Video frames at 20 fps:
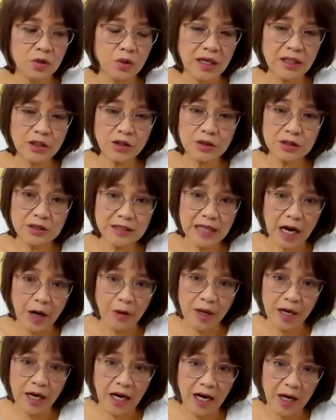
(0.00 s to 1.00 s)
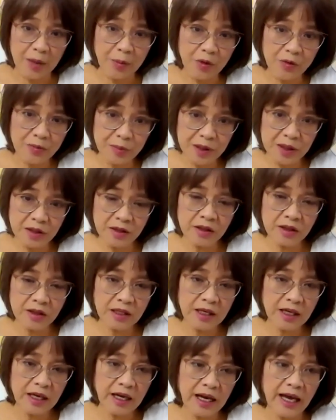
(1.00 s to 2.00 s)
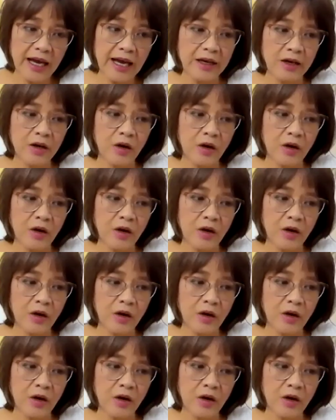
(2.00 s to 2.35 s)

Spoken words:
actually direct eye movement and